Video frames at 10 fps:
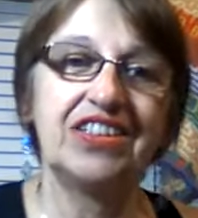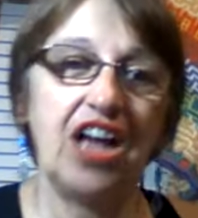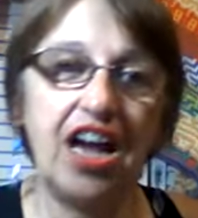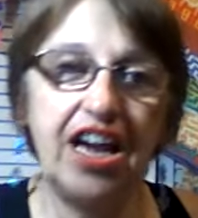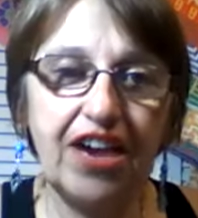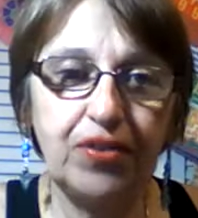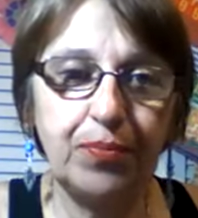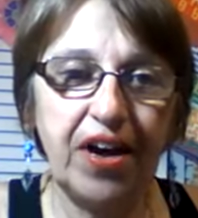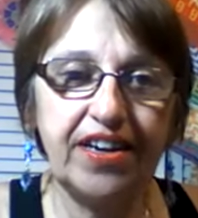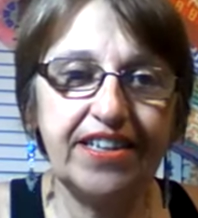Hi
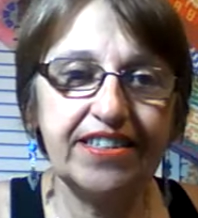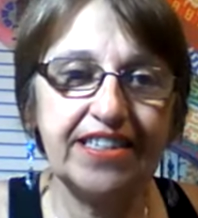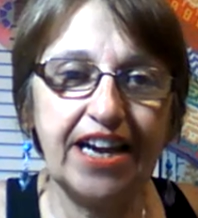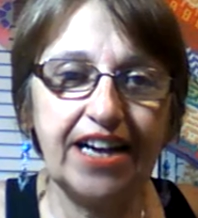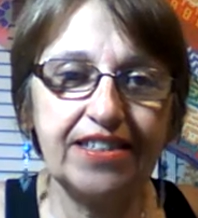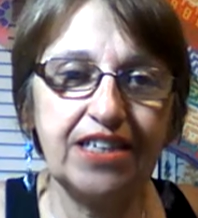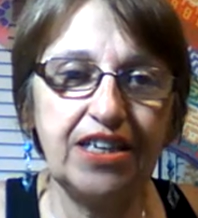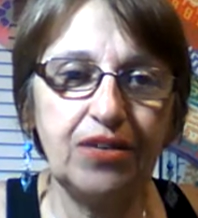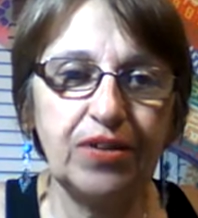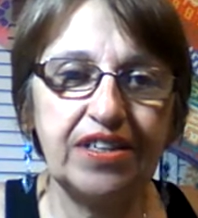everybody, it's Nancy
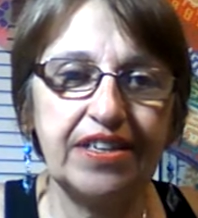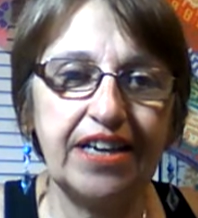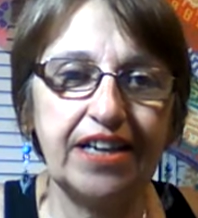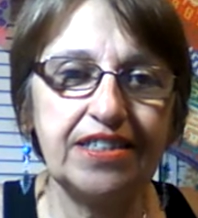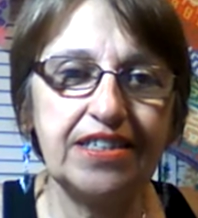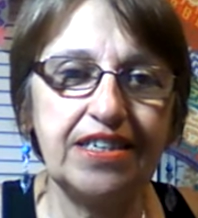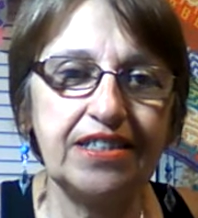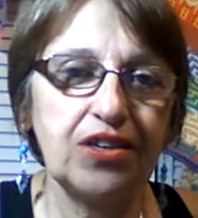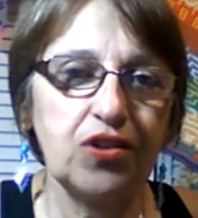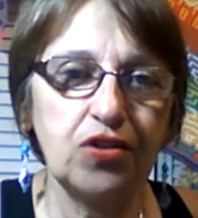with Nancy's
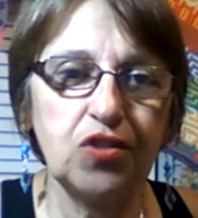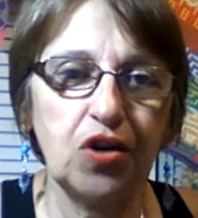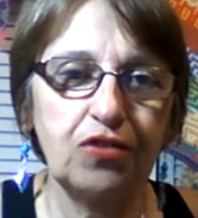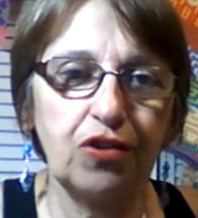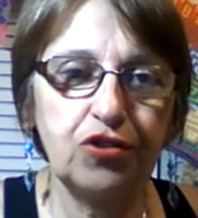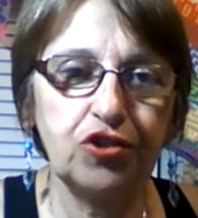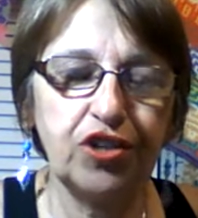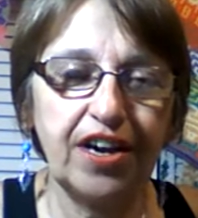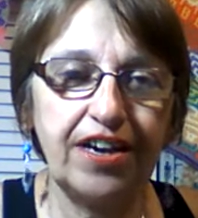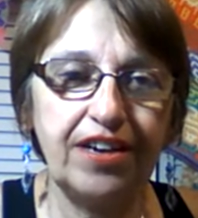Hooked on
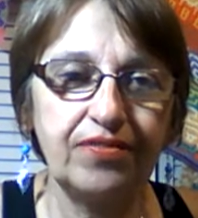Crochet.